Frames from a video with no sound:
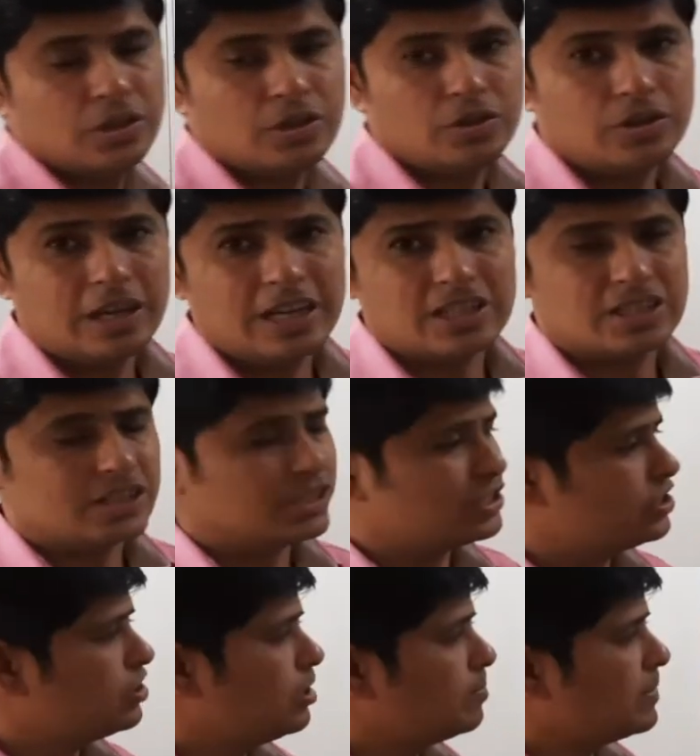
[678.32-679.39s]
Okay,
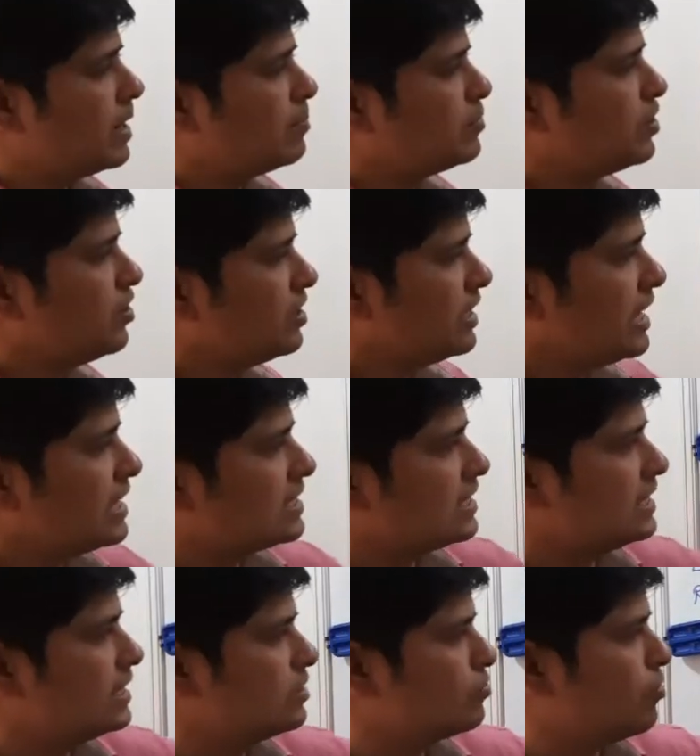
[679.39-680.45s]
structure of naphthionic
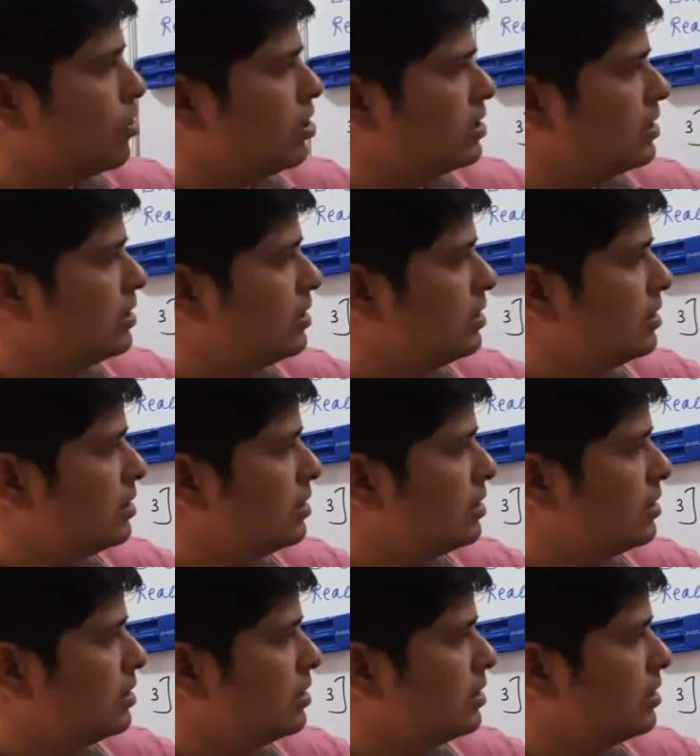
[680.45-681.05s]
acid is what?